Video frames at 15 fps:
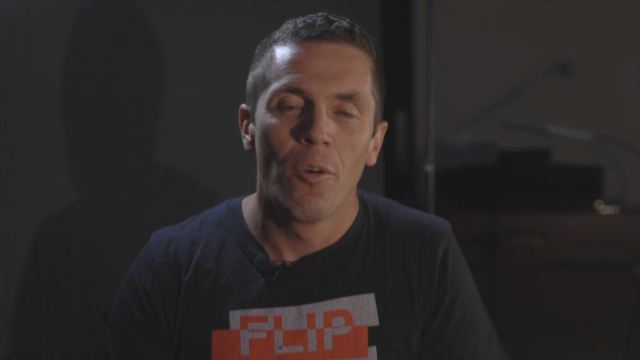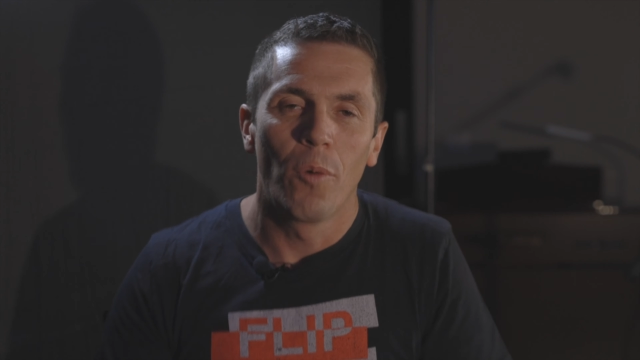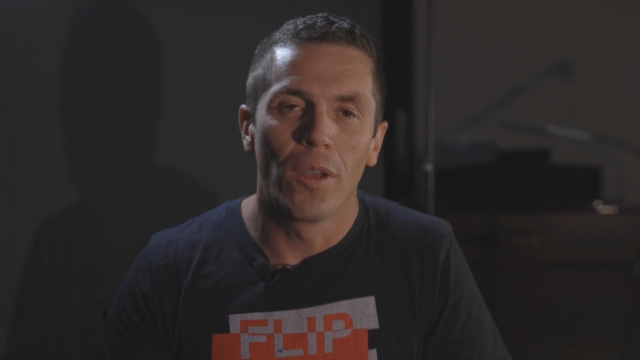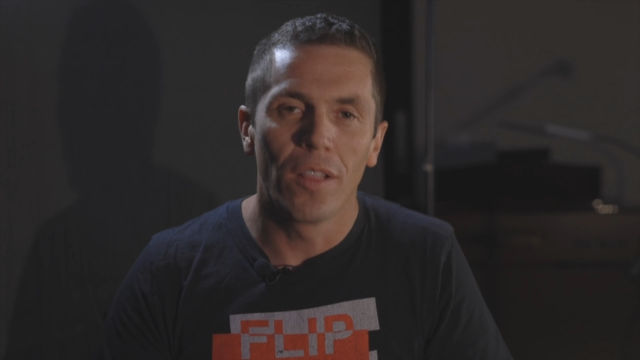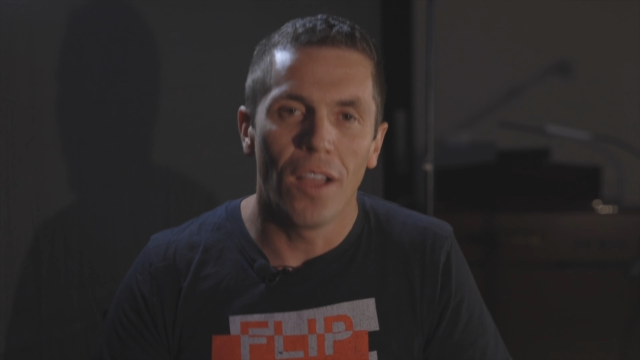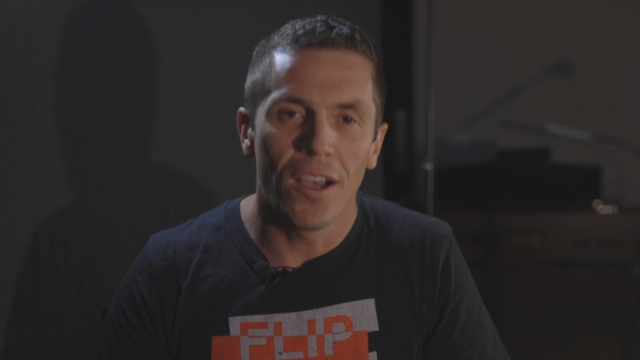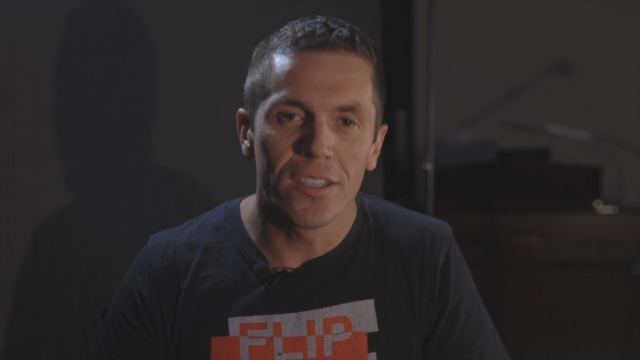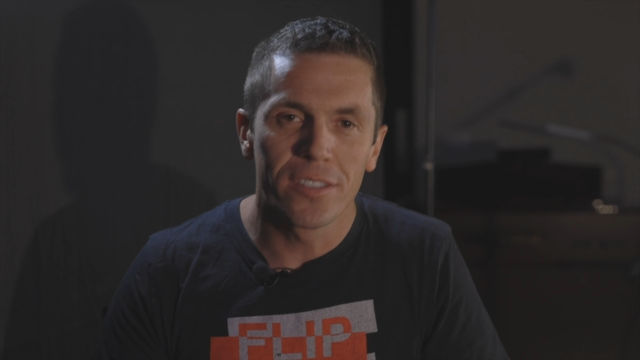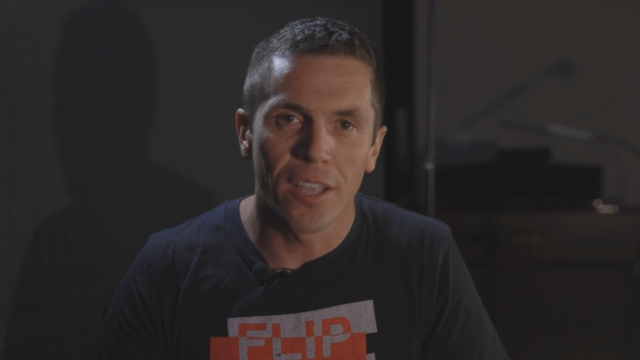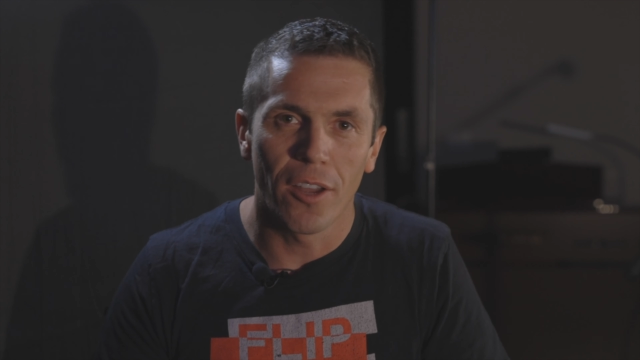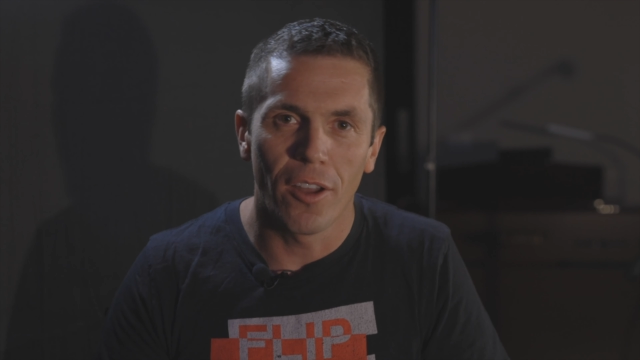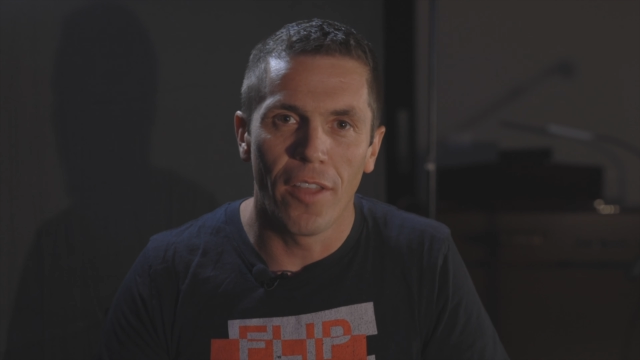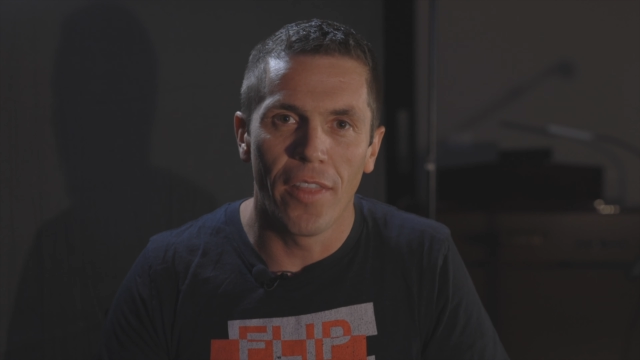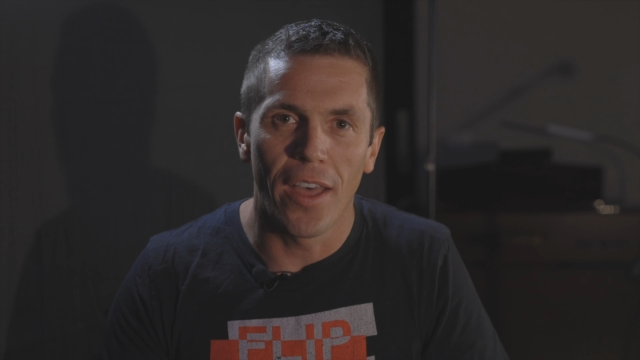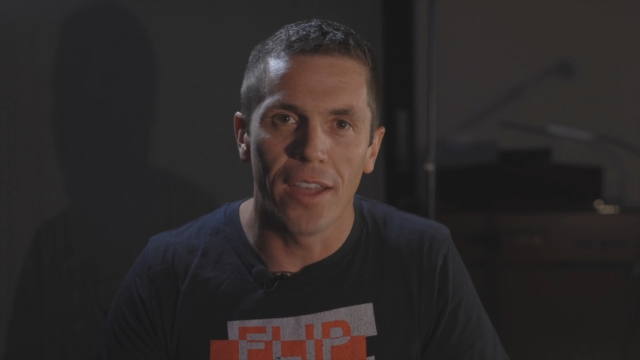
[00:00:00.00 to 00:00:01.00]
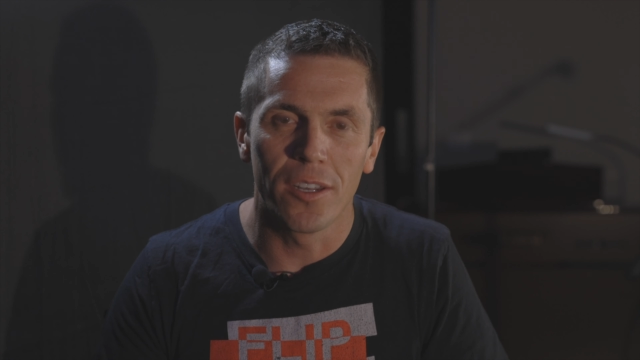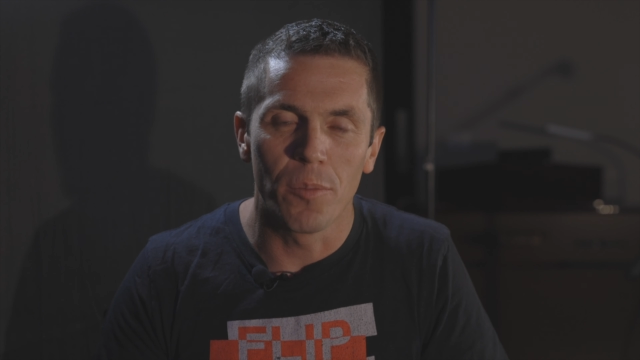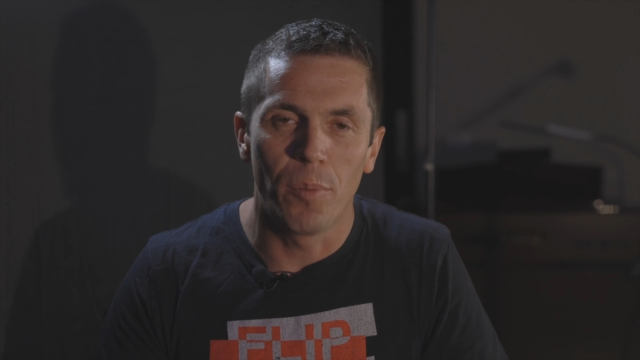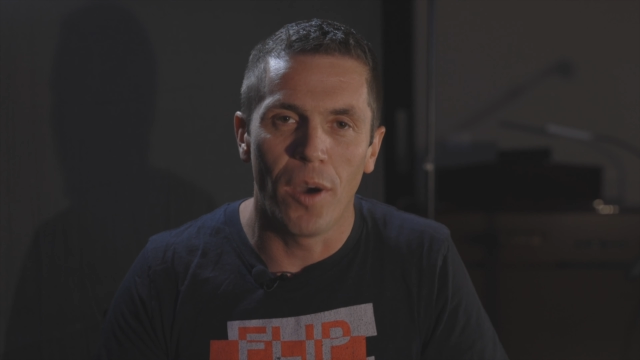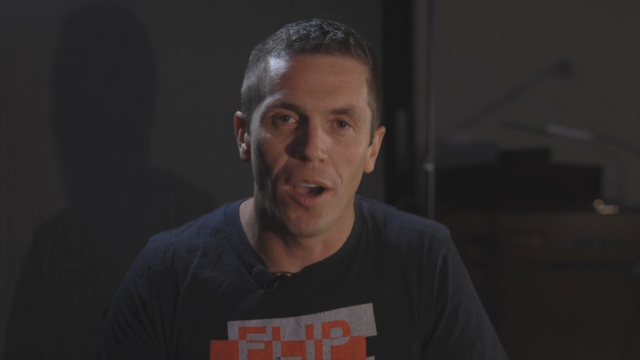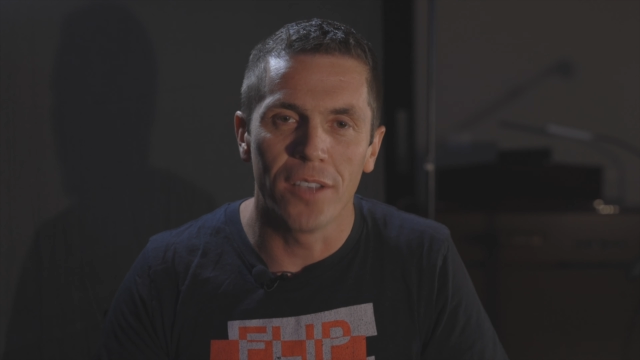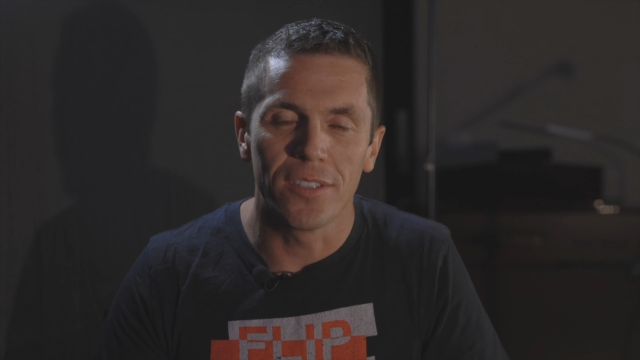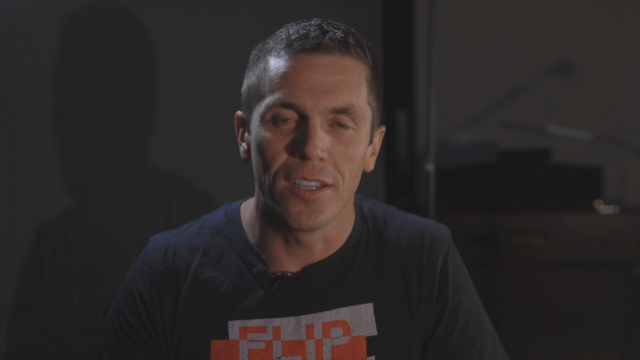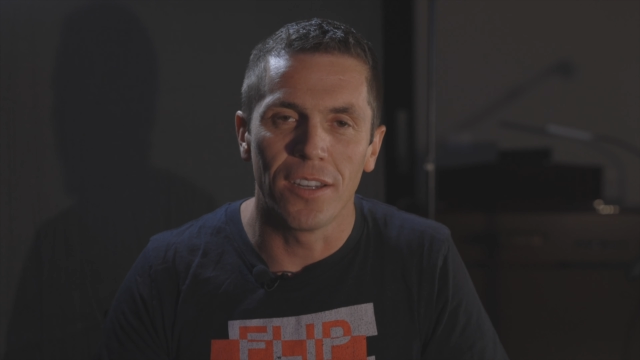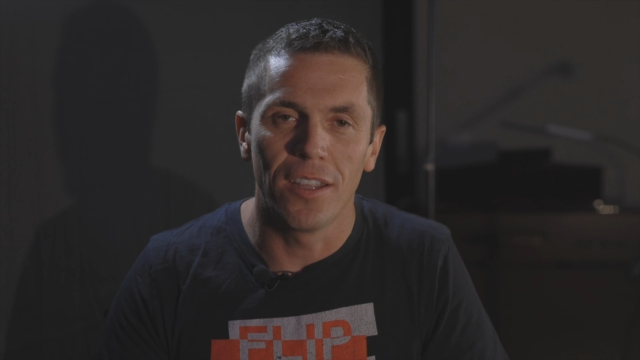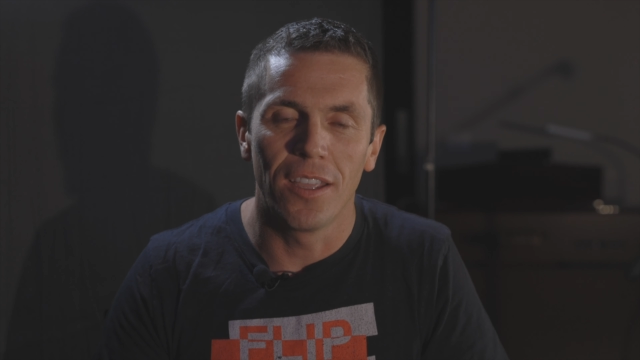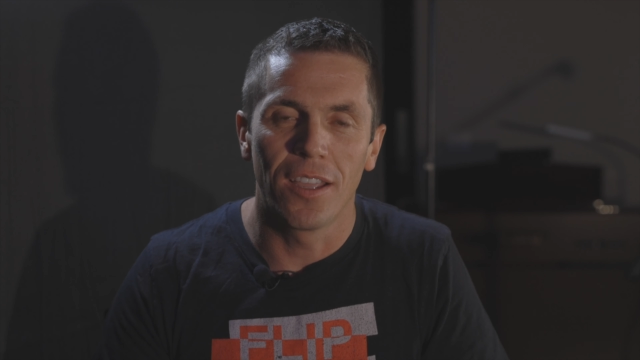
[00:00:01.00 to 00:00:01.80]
We lost out on that deposit.